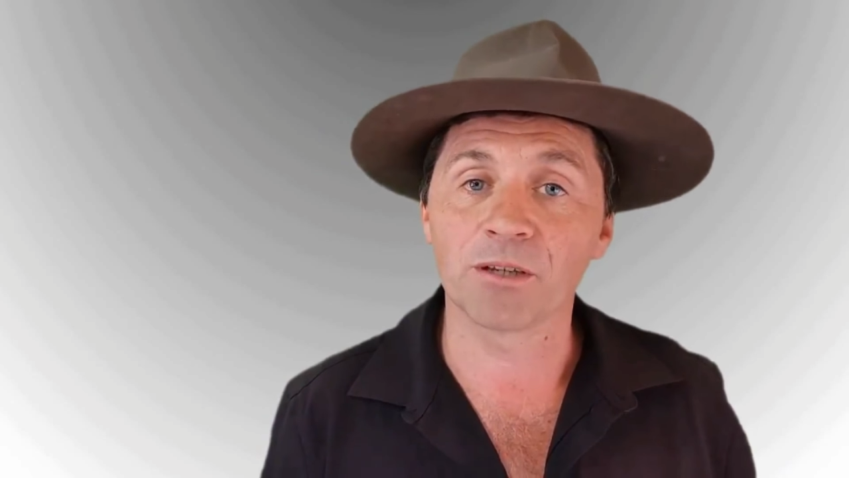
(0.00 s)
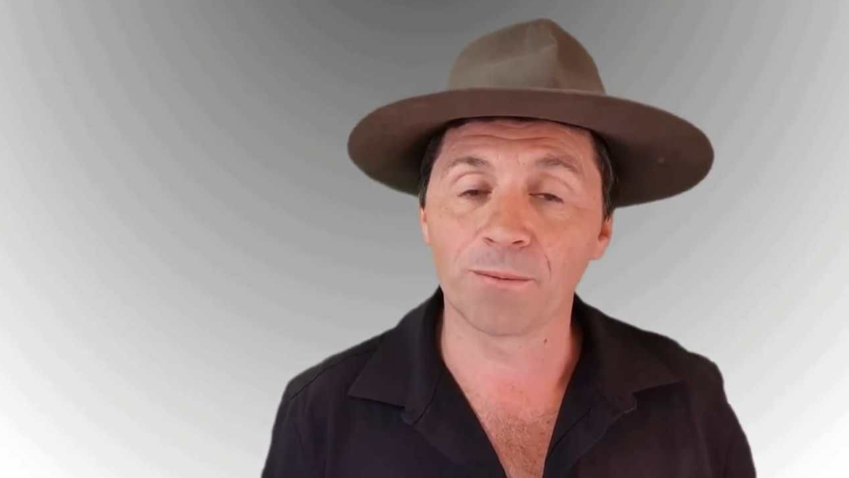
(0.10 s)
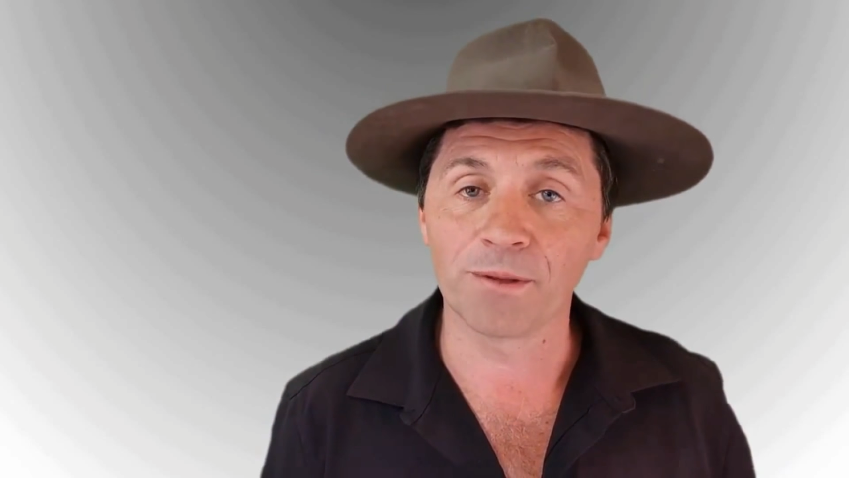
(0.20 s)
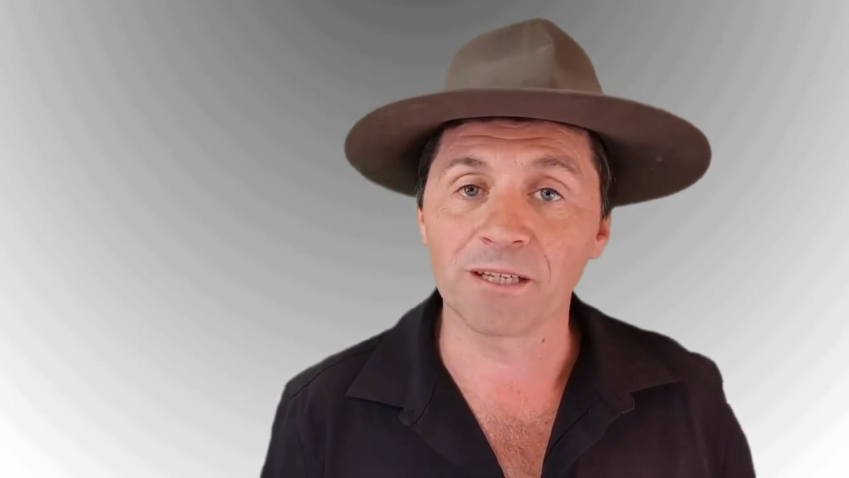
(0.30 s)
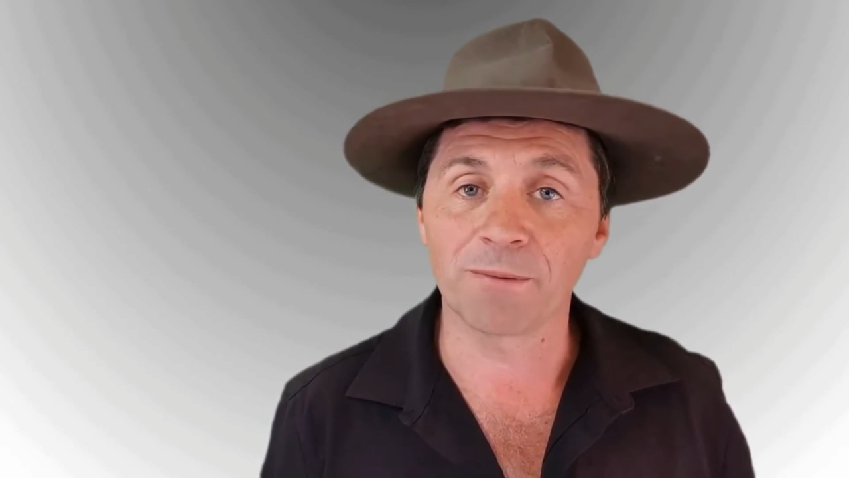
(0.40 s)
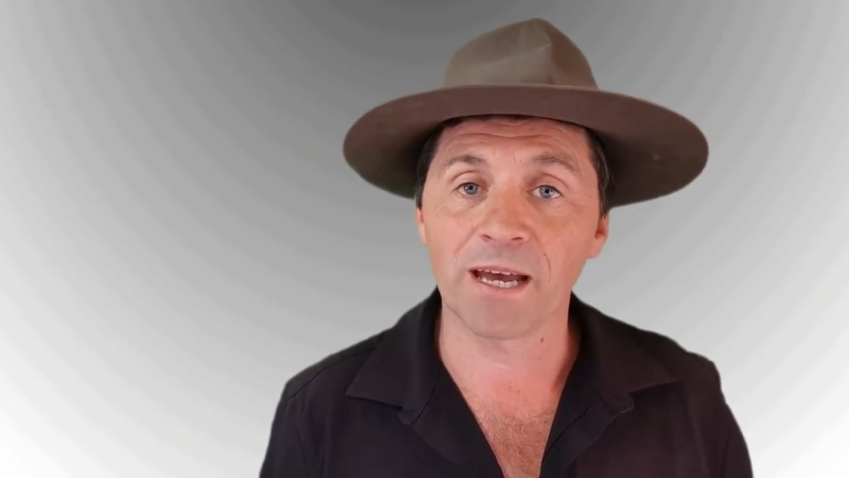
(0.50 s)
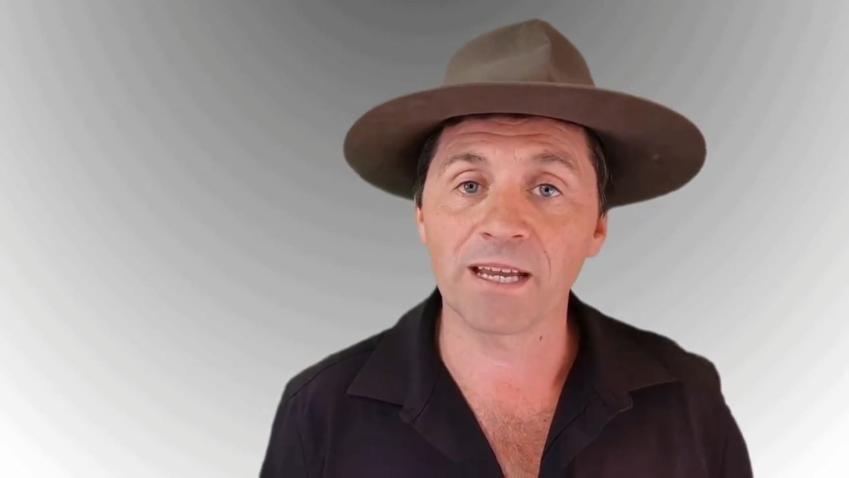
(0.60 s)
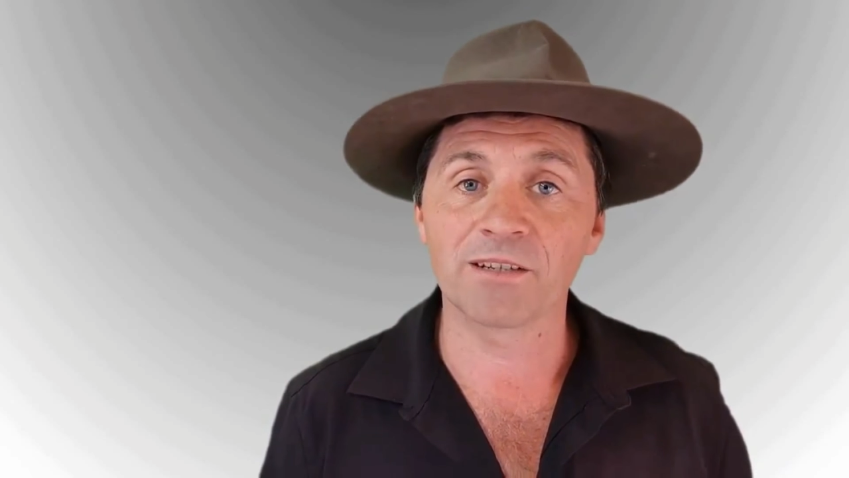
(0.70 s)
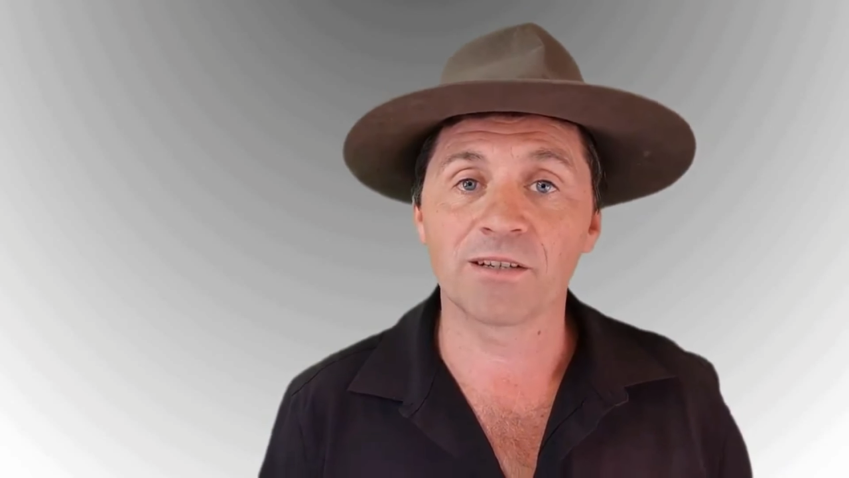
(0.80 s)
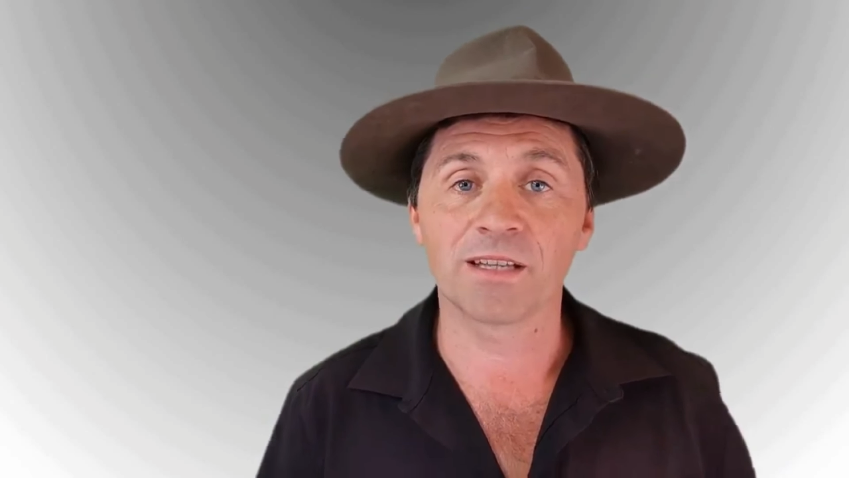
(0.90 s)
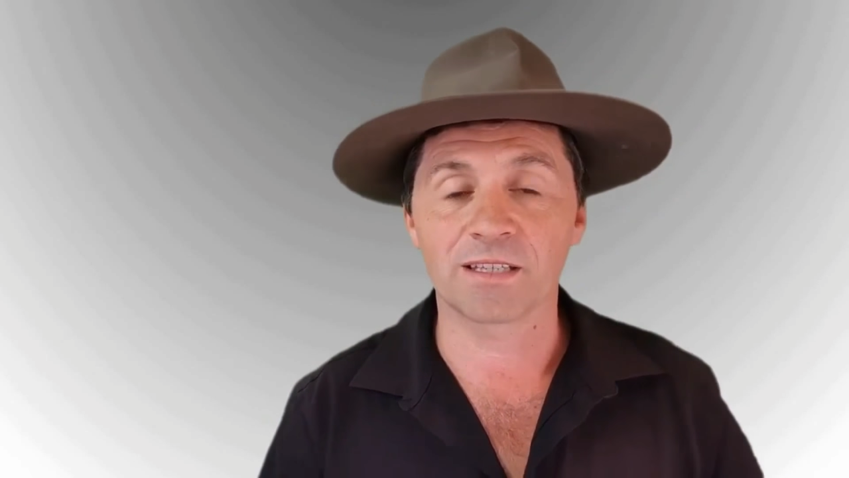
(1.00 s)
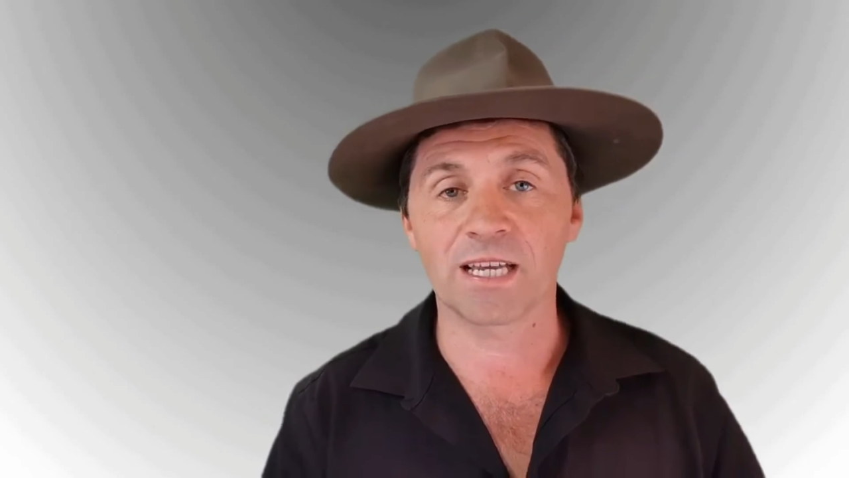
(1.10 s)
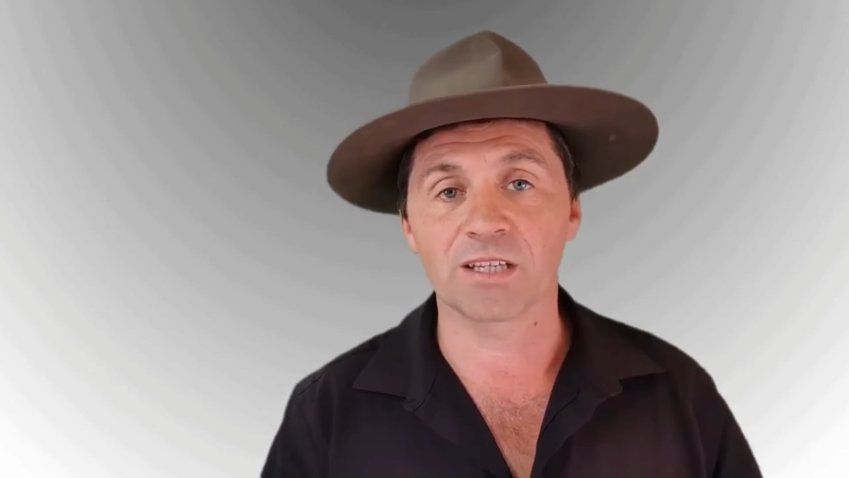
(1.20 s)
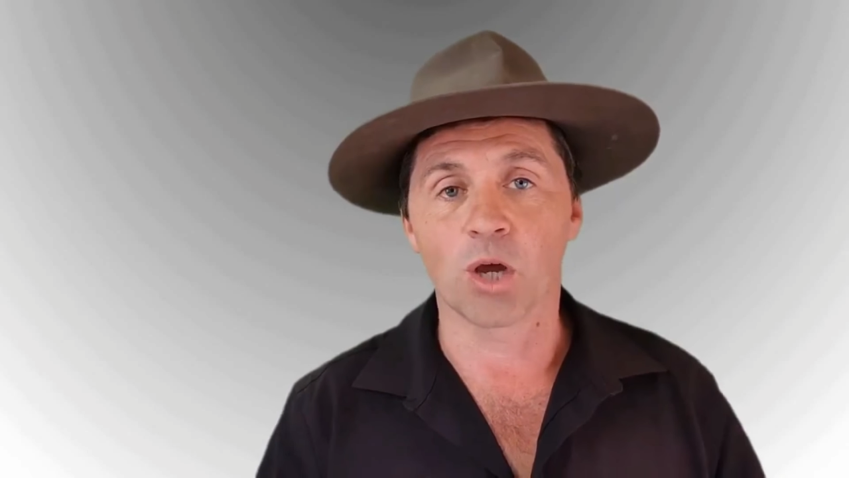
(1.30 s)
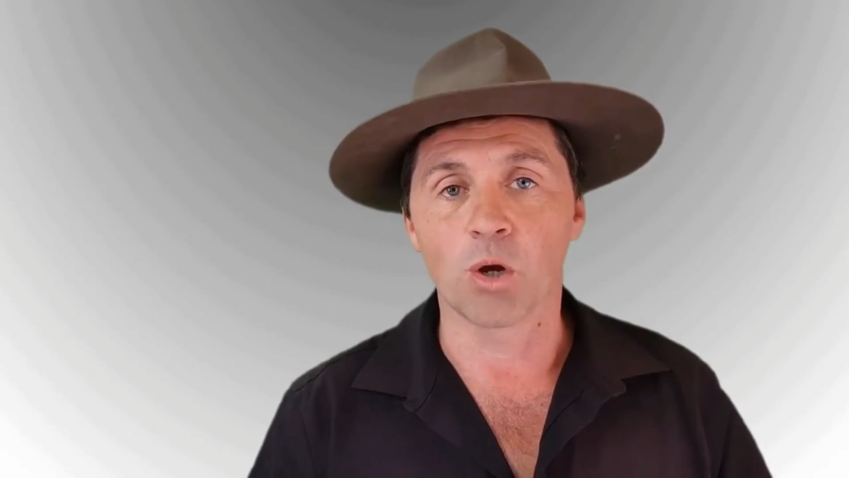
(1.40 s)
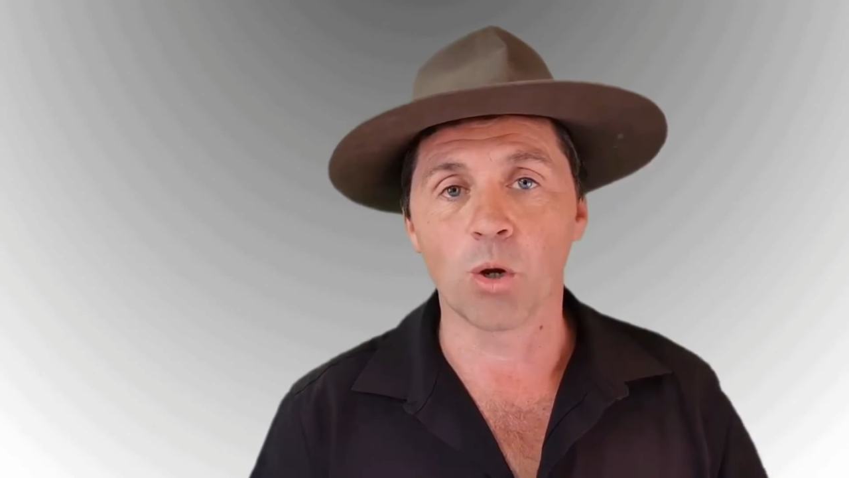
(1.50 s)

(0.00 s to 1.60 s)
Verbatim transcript: top of this page that says